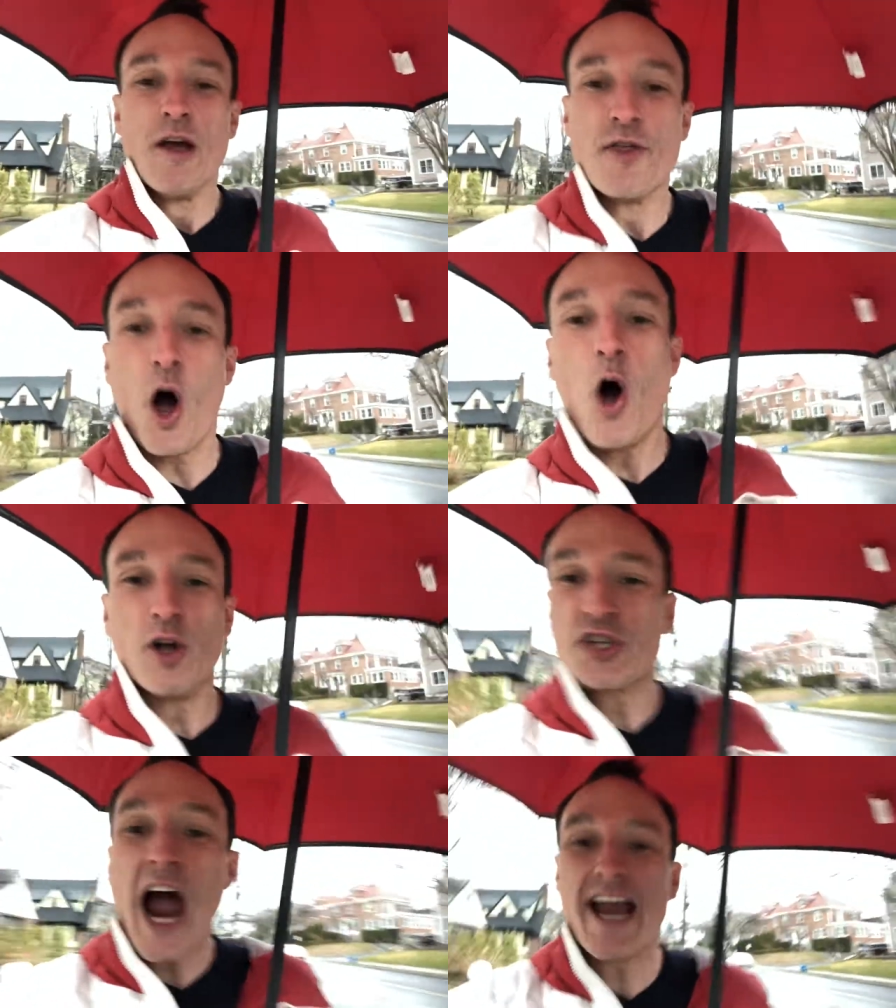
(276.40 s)
the whole
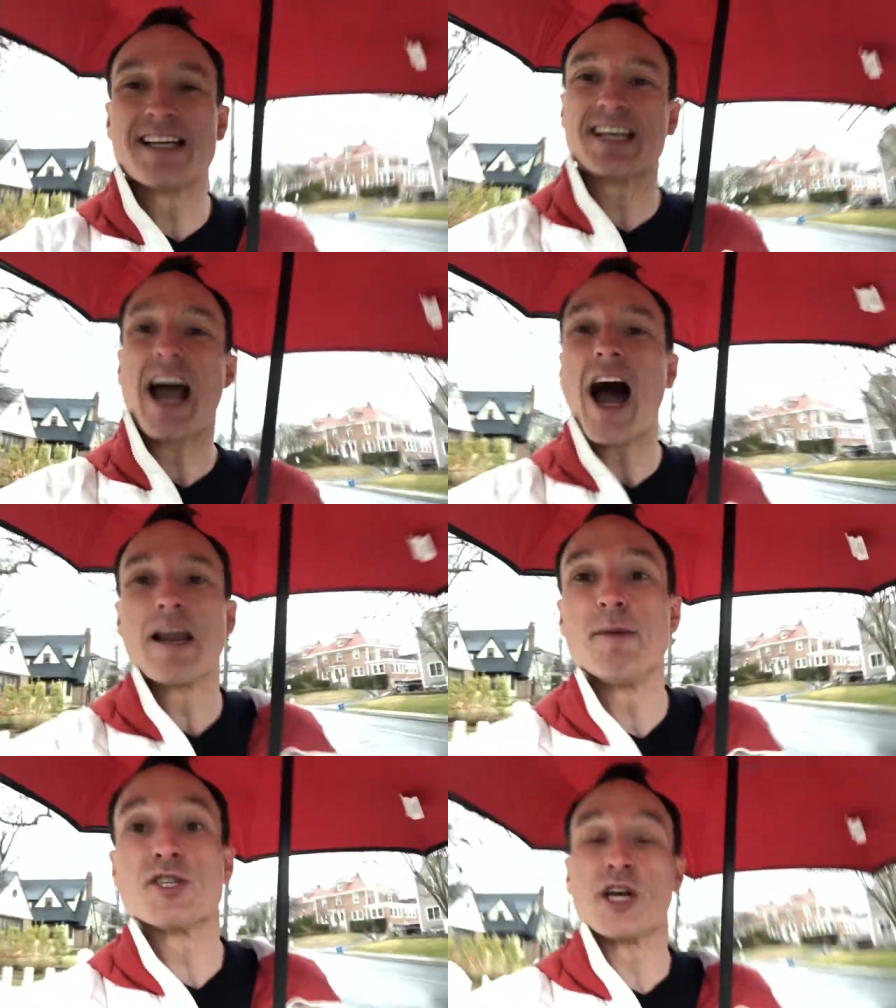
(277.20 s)
China's
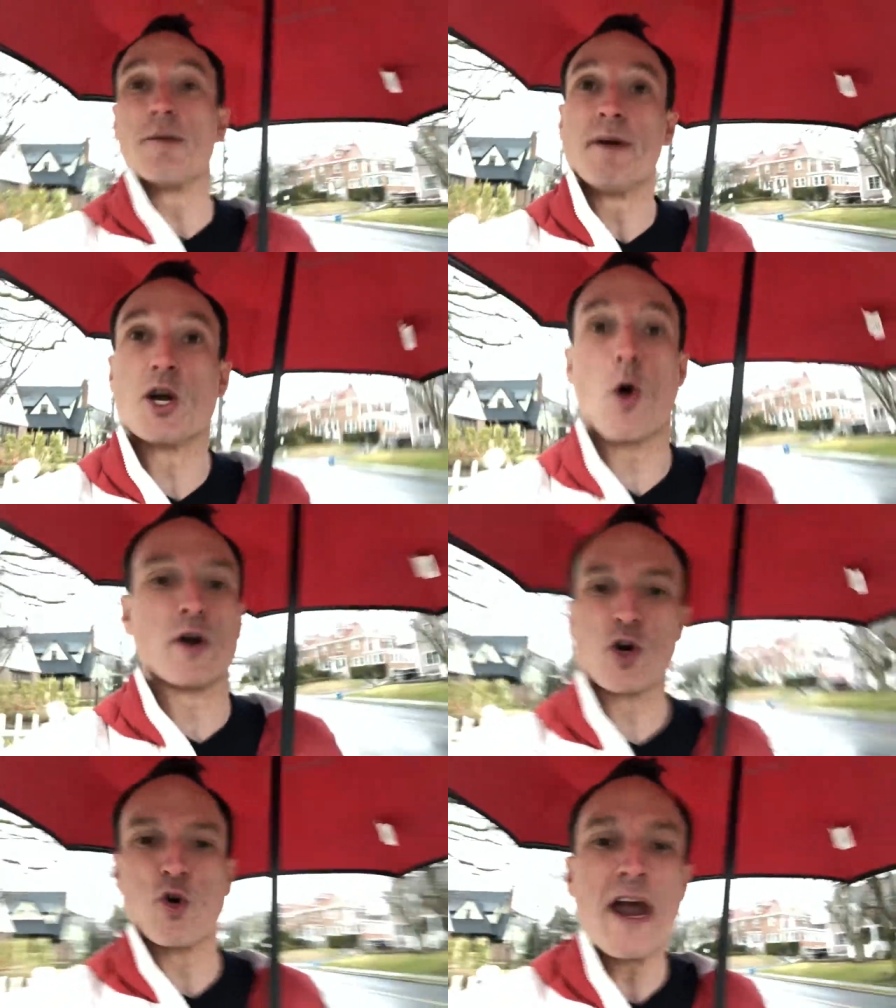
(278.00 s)
economy is going to be going
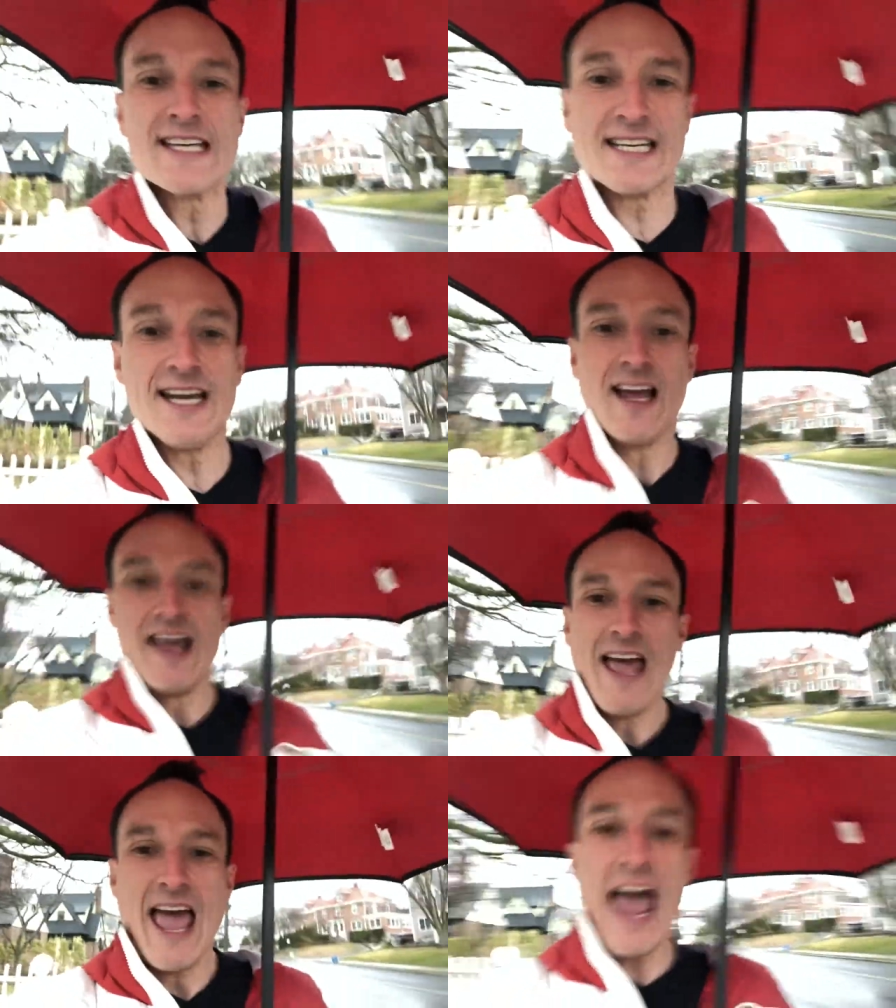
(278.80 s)
crazy
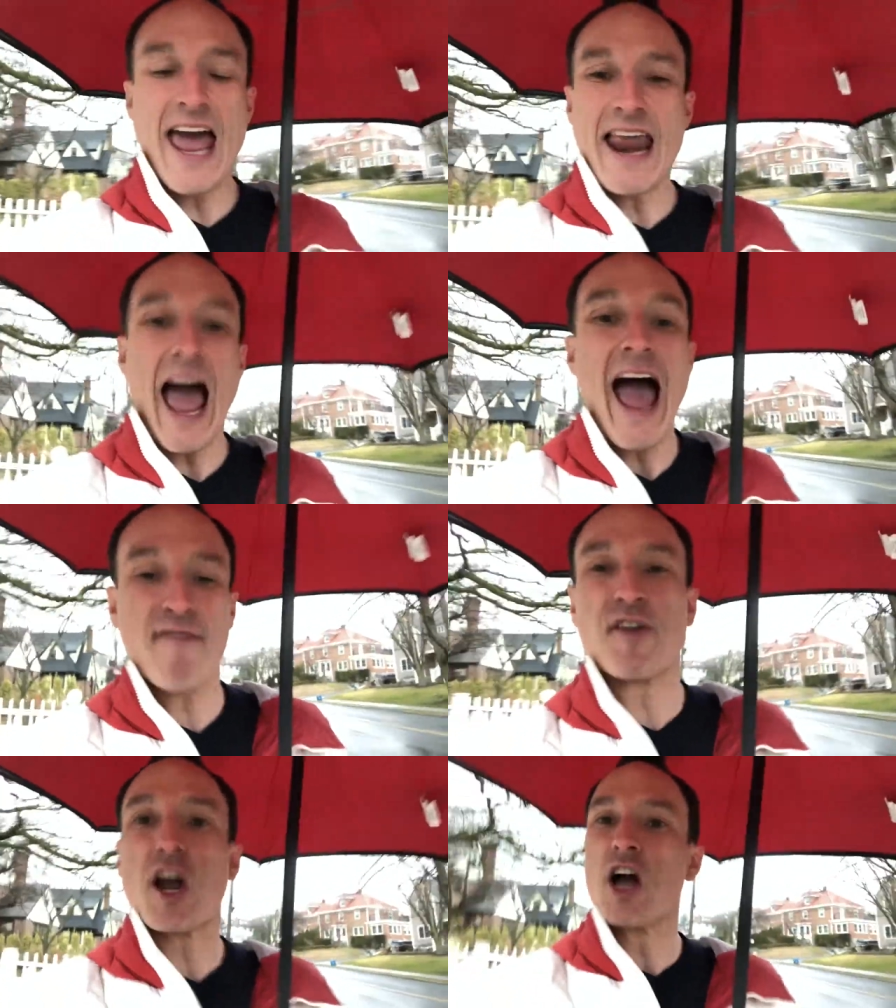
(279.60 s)
and half
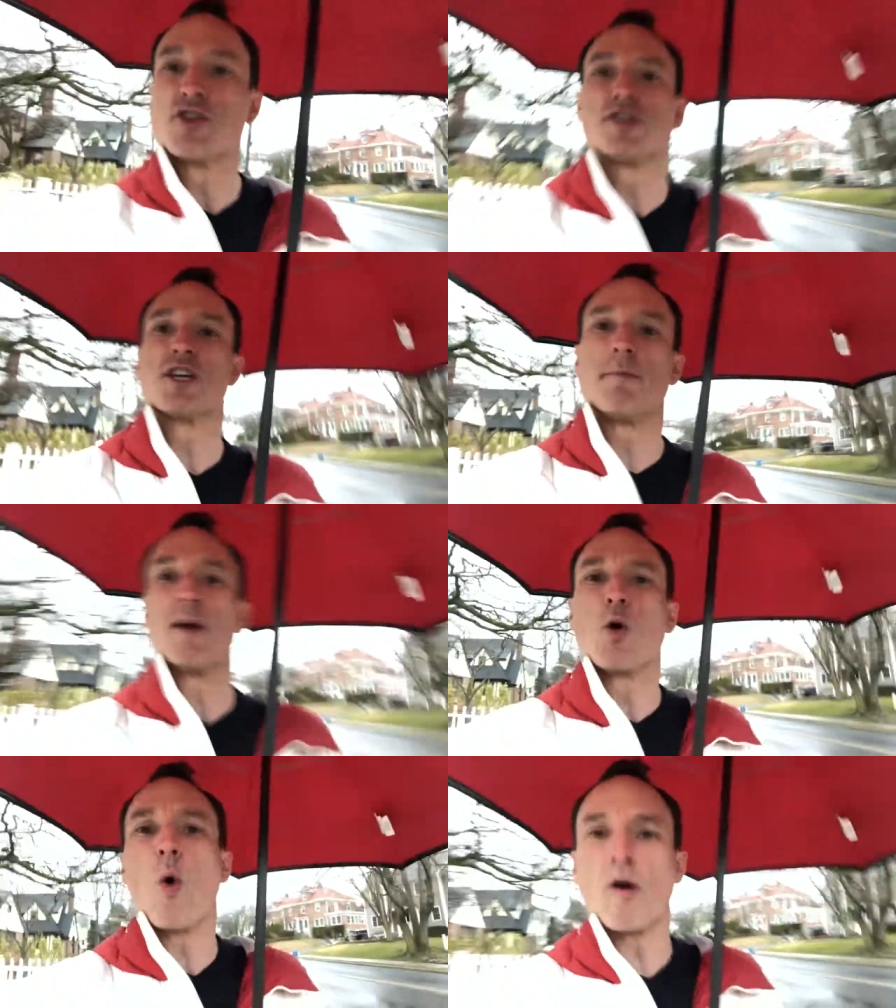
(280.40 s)
the country is going to be
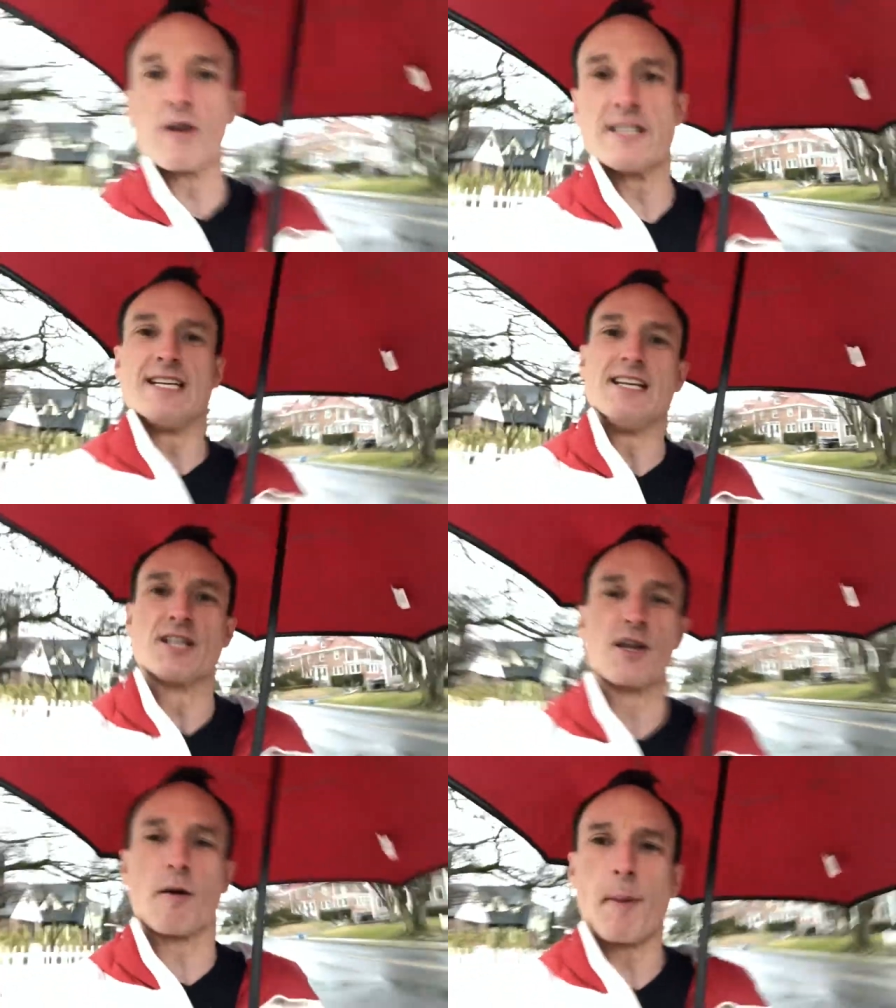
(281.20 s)
quarantined to
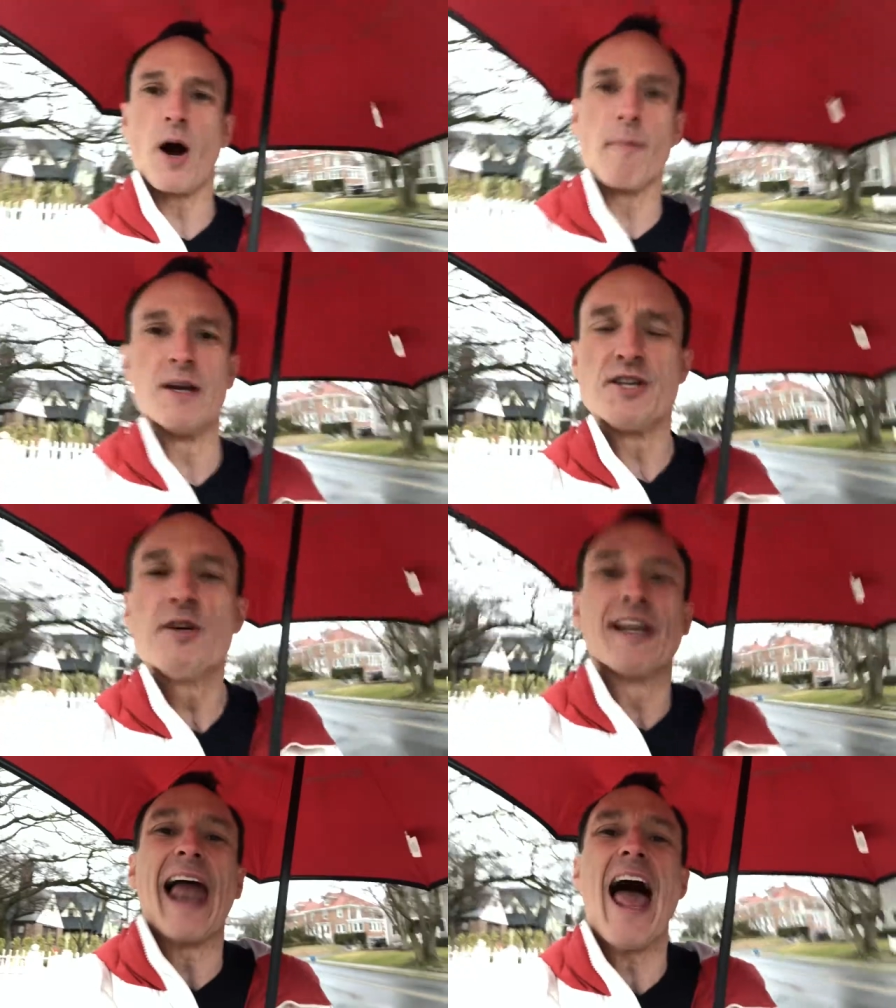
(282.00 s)
their apartment, you'd
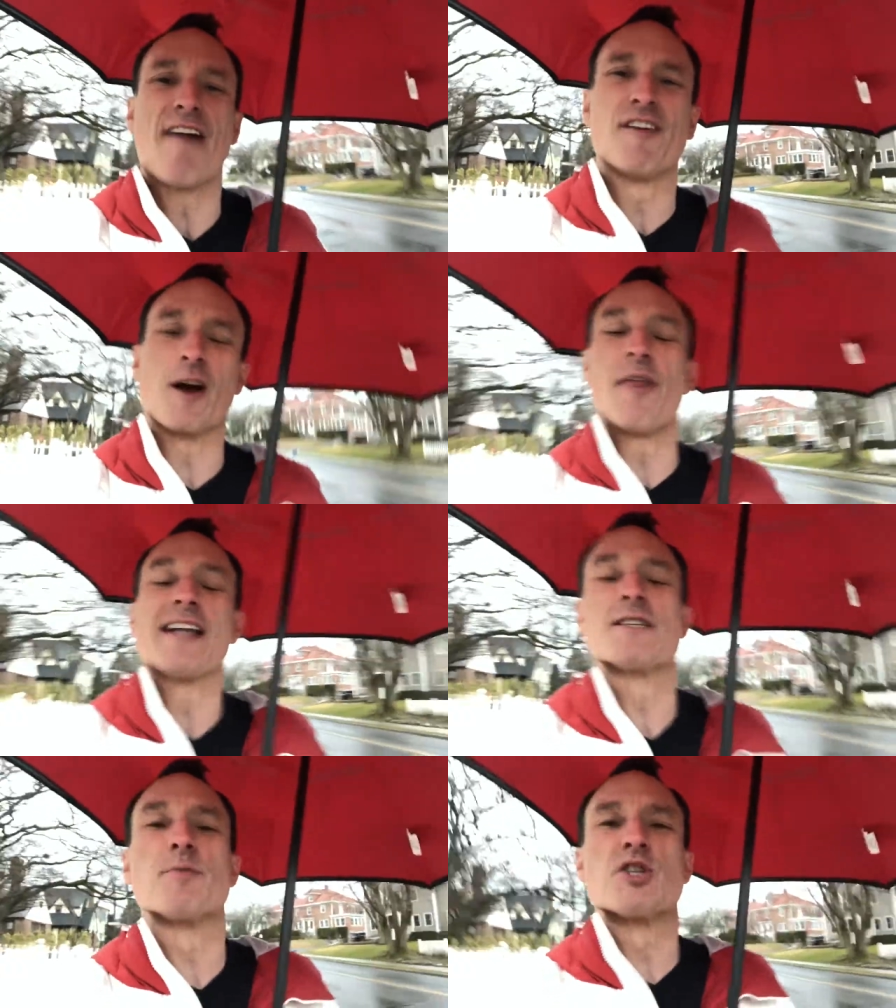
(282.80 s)
laugh and go,
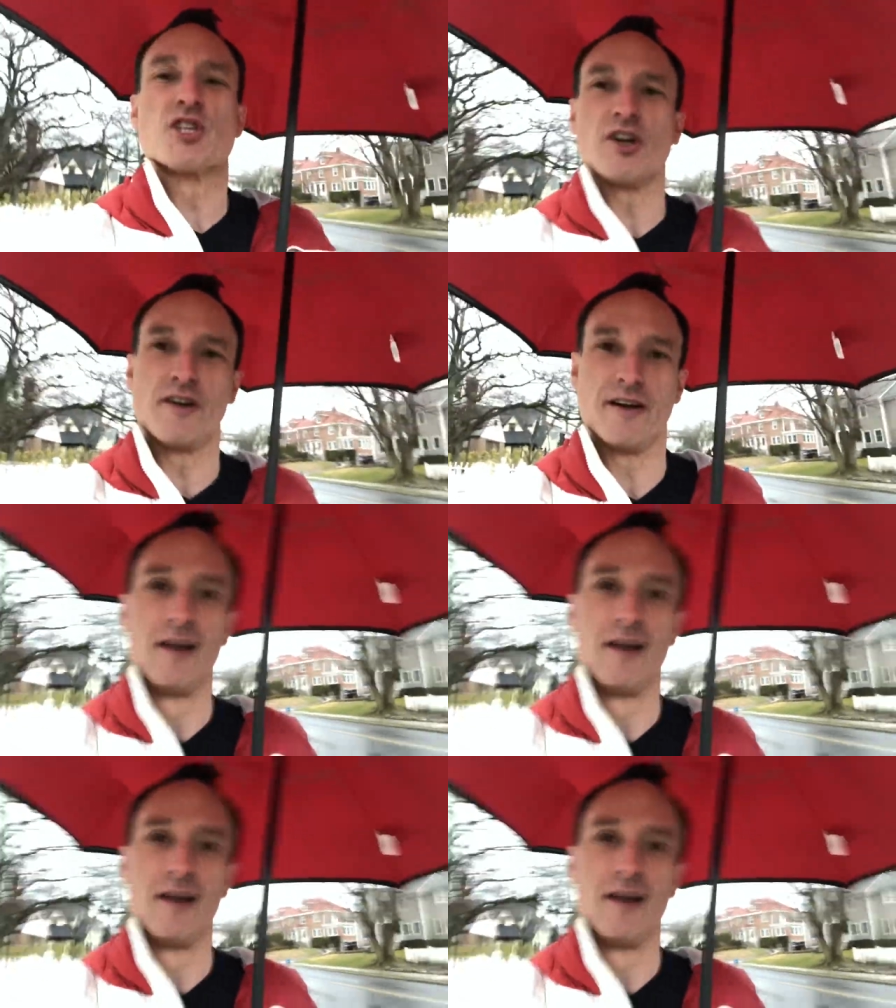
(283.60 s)
that's absurd.